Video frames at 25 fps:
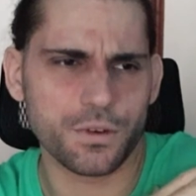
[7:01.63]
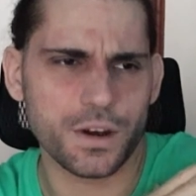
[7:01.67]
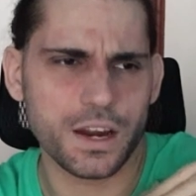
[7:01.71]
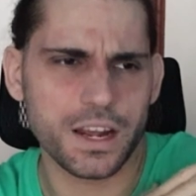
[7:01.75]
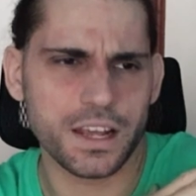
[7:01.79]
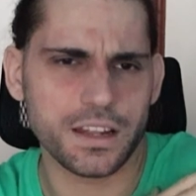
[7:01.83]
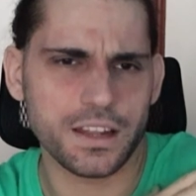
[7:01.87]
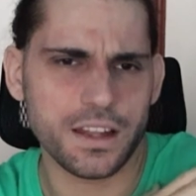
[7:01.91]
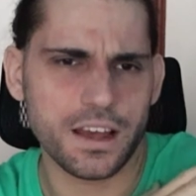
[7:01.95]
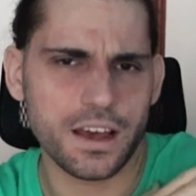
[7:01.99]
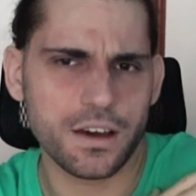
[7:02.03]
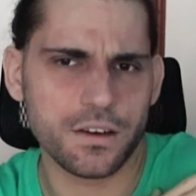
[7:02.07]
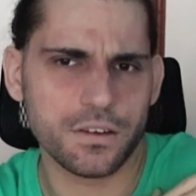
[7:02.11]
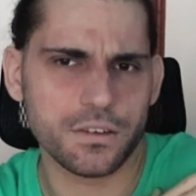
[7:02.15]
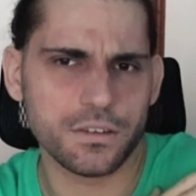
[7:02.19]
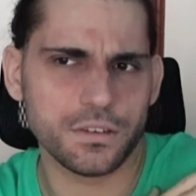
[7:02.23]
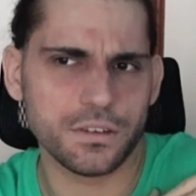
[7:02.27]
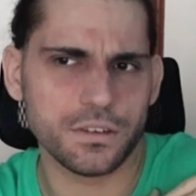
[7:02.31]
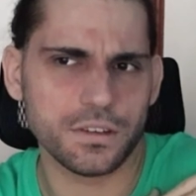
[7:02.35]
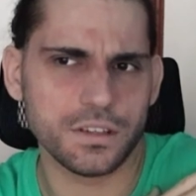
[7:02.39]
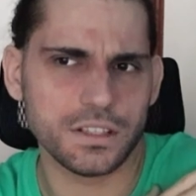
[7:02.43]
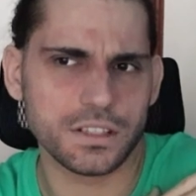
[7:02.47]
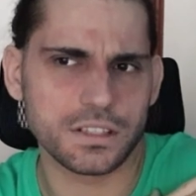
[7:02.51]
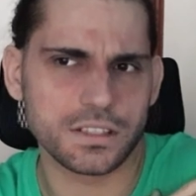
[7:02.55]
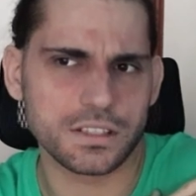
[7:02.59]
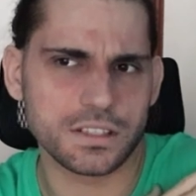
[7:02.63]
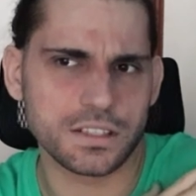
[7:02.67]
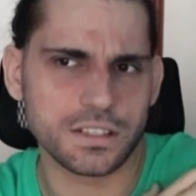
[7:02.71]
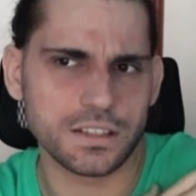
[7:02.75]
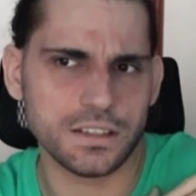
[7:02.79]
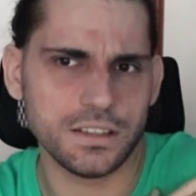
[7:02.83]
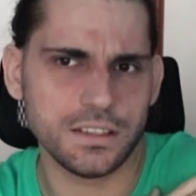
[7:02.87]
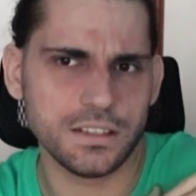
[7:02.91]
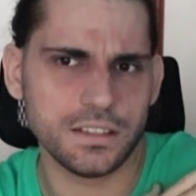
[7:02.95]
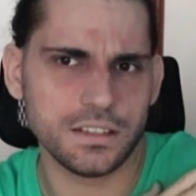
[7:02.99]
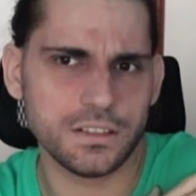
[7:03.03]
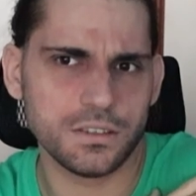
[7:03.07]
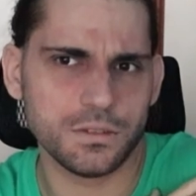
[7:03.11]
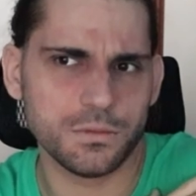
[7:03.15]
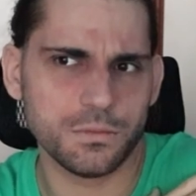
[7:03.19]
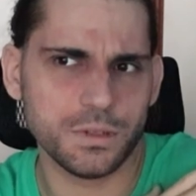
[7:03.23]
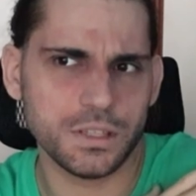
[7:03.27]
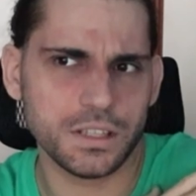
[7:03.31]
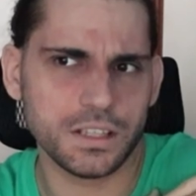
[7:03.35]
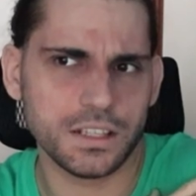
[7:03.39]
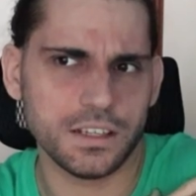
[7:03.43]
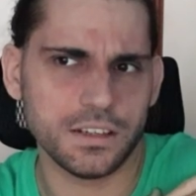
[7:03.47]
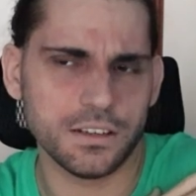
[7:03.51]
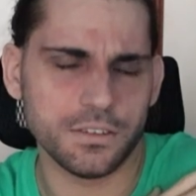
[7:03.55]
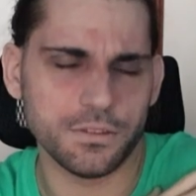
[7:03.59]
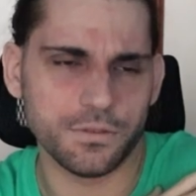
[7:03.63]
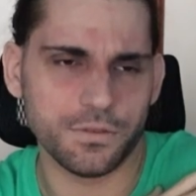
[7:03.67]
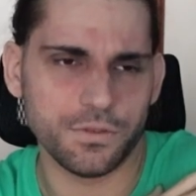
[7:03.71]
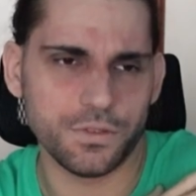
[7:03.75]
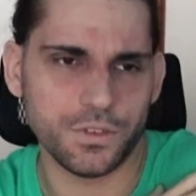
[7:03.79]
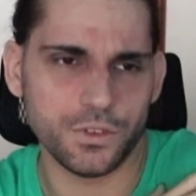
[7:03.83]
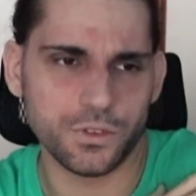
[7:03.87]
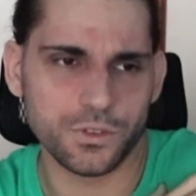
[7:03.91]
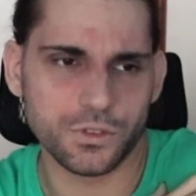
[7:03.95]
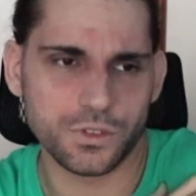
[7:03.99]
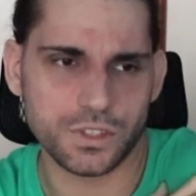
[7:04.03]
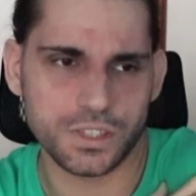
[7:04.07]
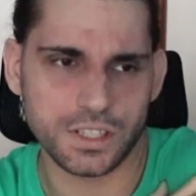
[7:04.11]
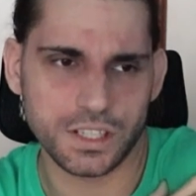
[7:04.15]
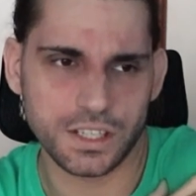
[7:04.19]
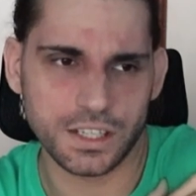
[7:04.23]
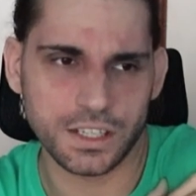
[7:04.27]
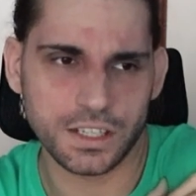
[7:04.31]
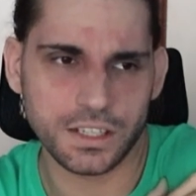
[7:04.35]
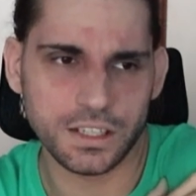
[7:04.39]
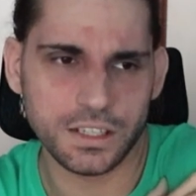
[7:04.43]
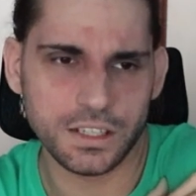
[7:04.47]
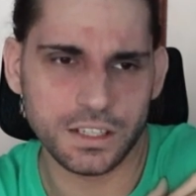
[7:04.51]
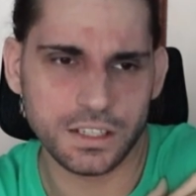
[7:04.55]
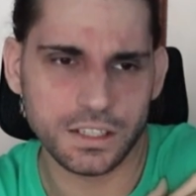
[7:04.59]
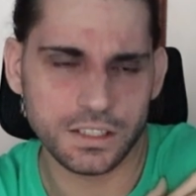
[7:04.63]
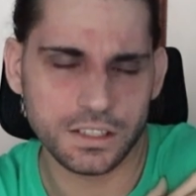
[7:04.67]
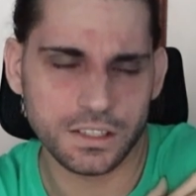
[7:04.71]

right now is a little bit confusing.